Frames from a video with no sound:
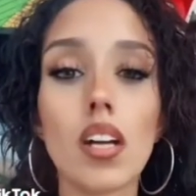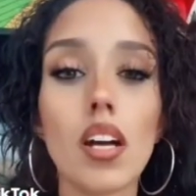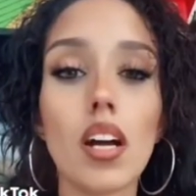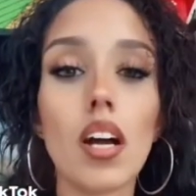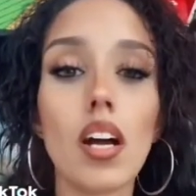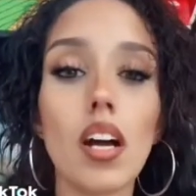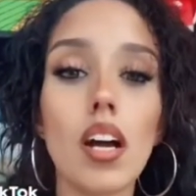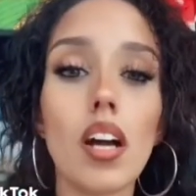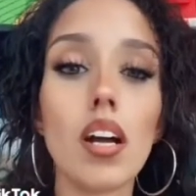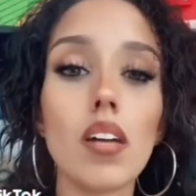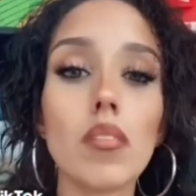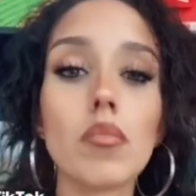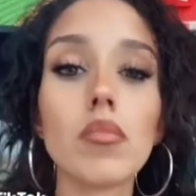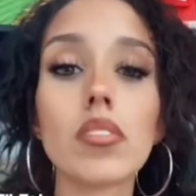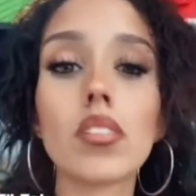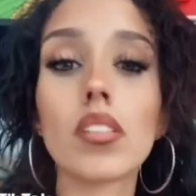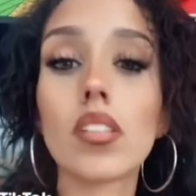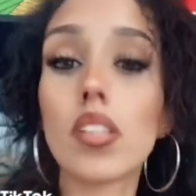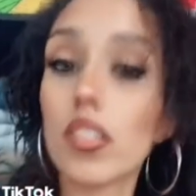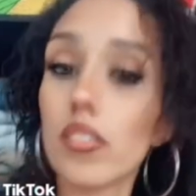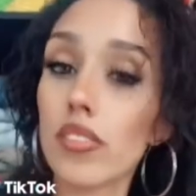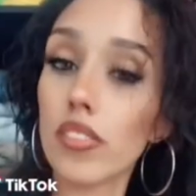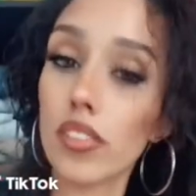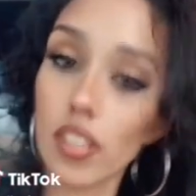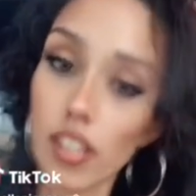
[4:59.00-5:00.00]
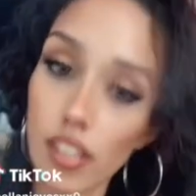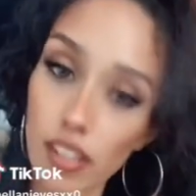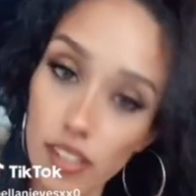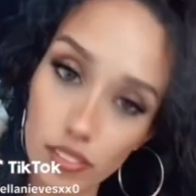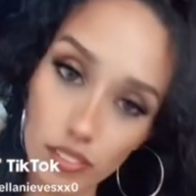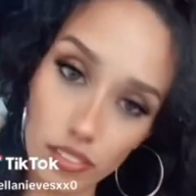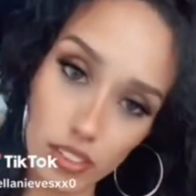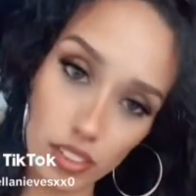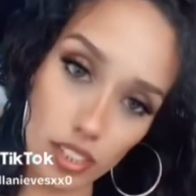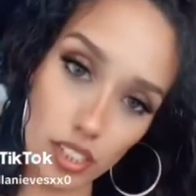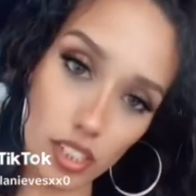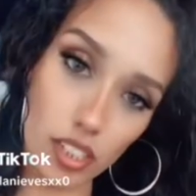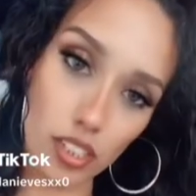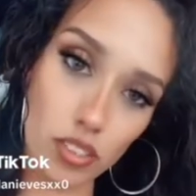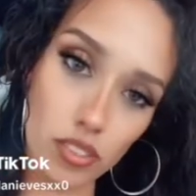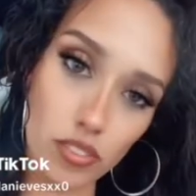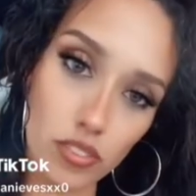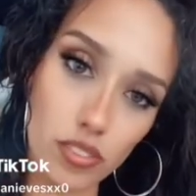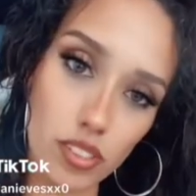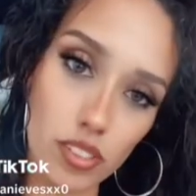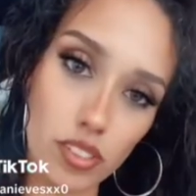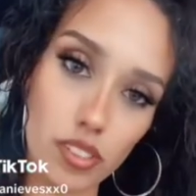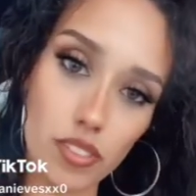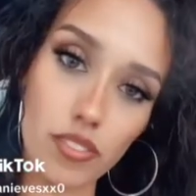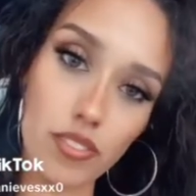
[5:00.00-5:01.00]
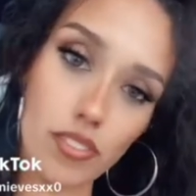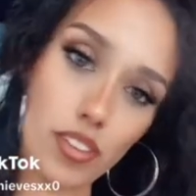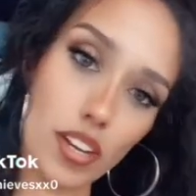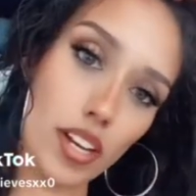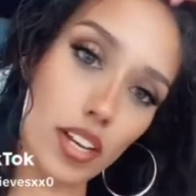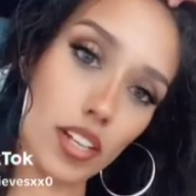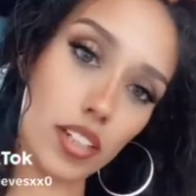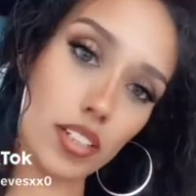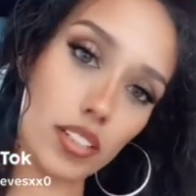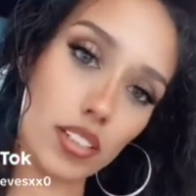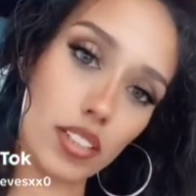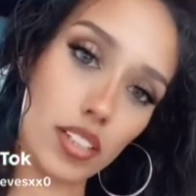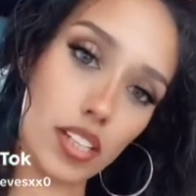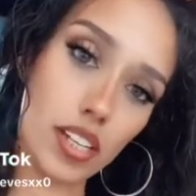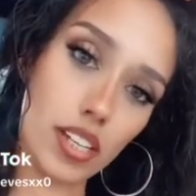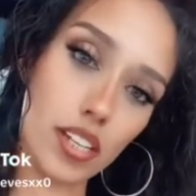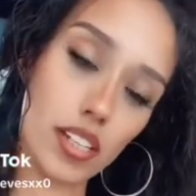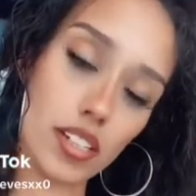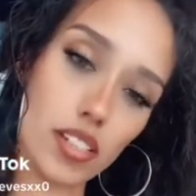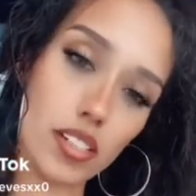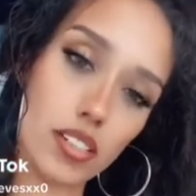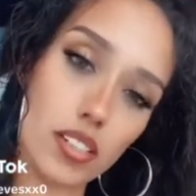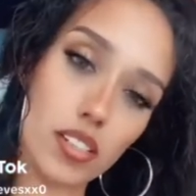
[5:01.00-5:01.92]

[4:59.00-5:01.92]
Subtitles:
I will never ever get over the fact that